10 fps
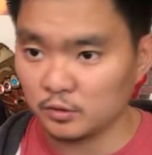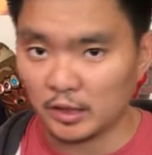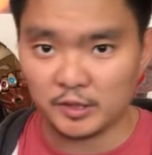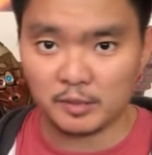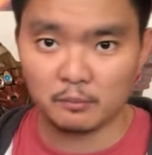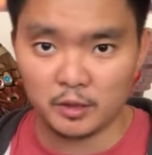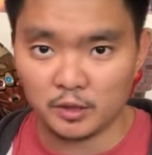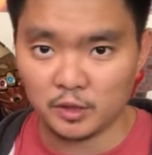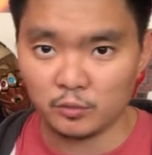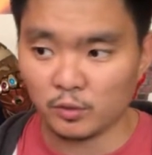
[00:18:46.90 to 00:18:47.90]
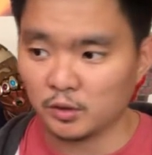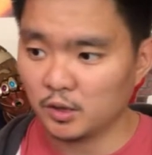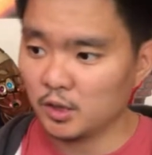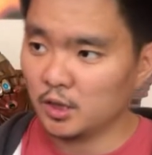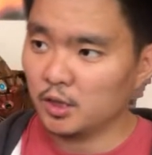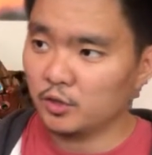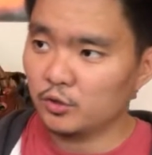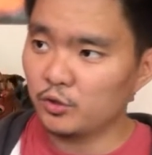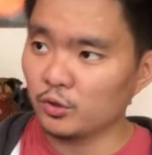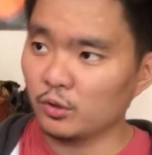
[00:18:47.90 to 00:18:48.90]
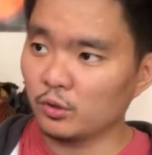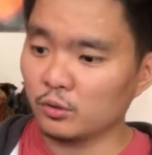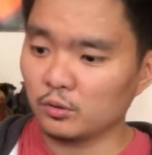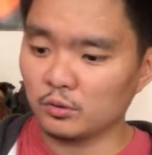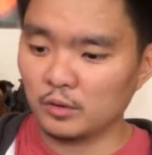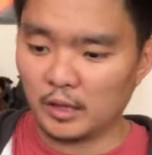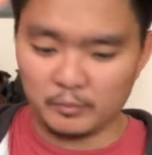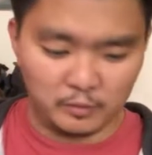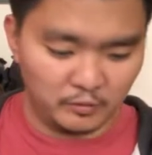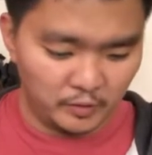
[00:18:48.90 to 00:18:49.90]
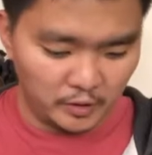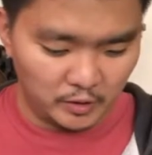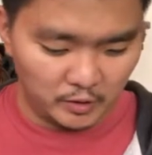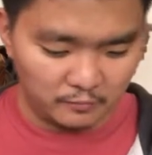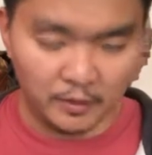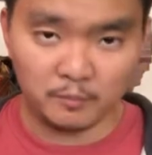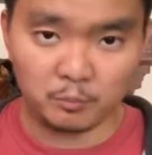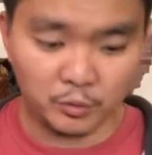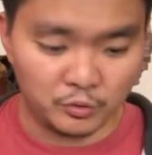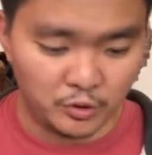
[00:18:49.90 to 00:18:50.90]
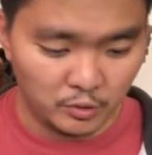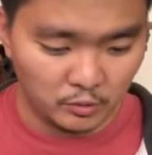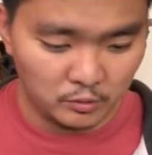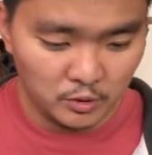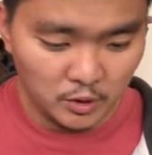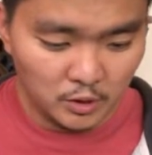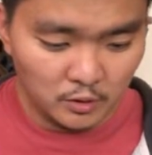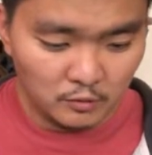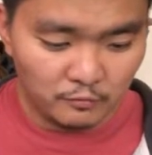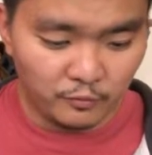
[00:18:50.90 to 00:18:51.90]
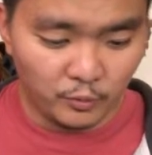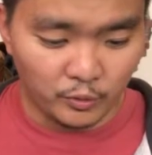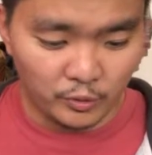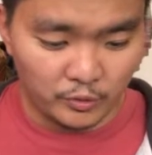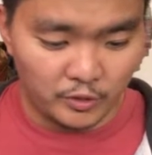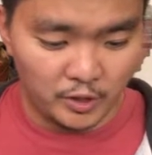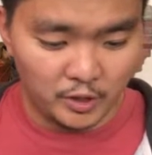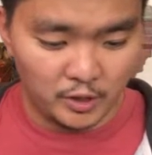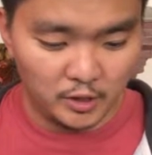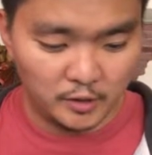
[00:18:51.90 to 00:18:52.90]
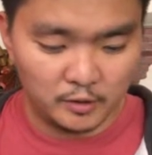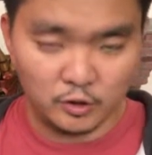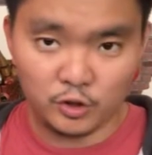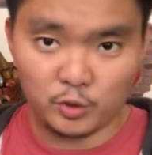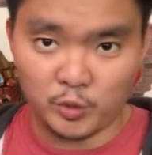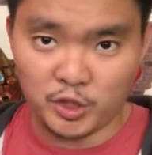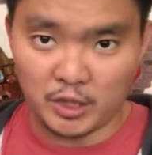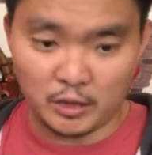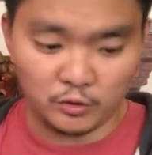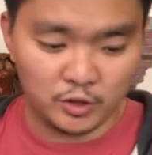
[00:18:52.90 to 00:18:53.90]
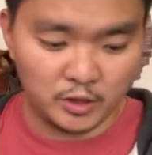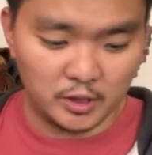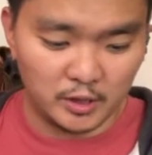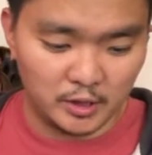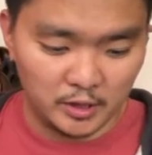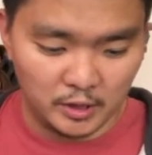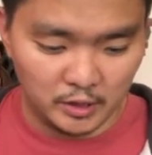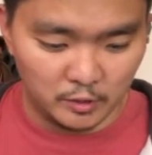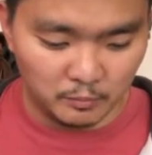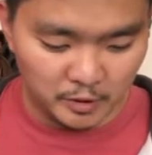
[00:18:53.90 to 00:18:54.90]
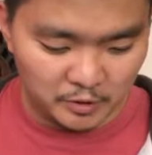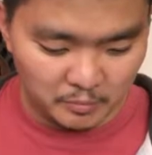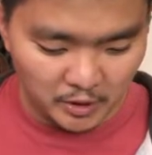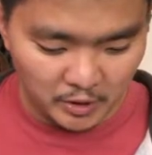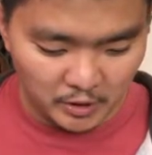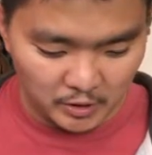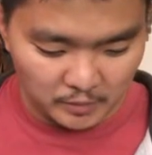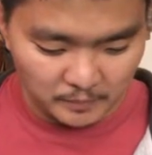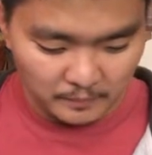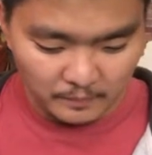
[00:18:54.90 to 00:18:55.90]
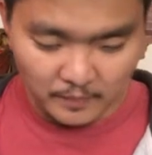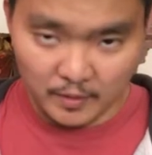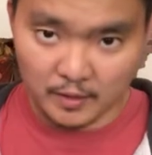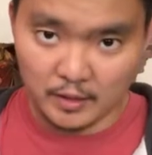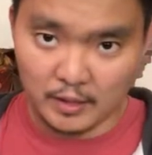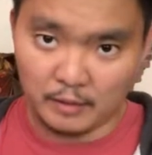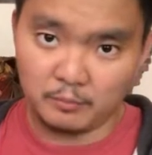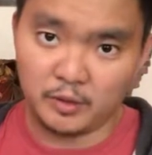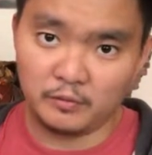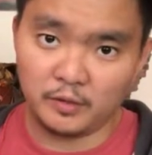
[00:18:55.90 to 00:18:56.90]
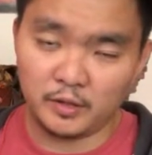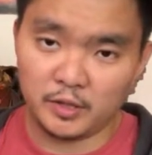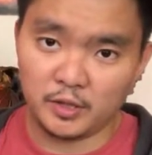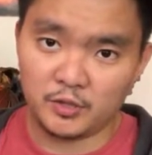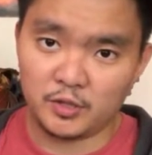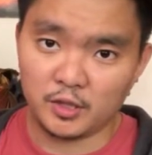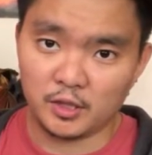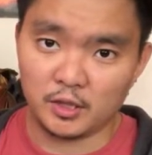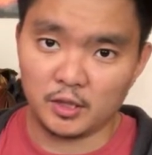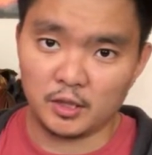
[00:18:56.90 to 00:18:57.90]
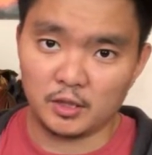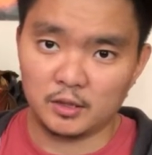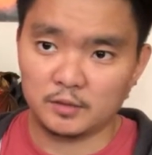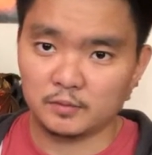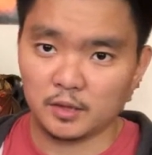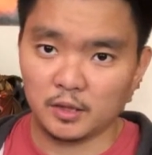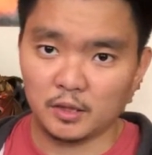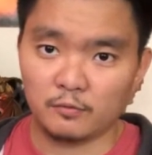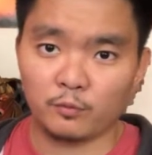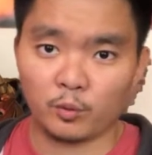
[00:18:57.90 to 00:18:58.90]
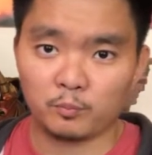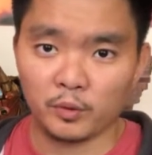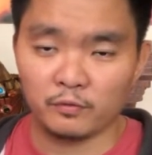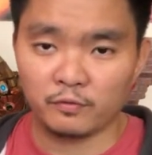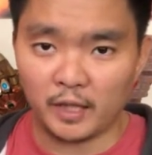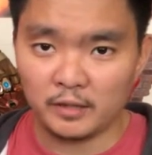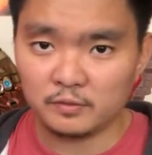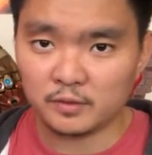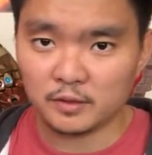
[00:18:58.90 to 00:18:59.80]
assembling this one, so I'm giving it a 5.0. For the switch outs and mixed media, I'm giving this 4.5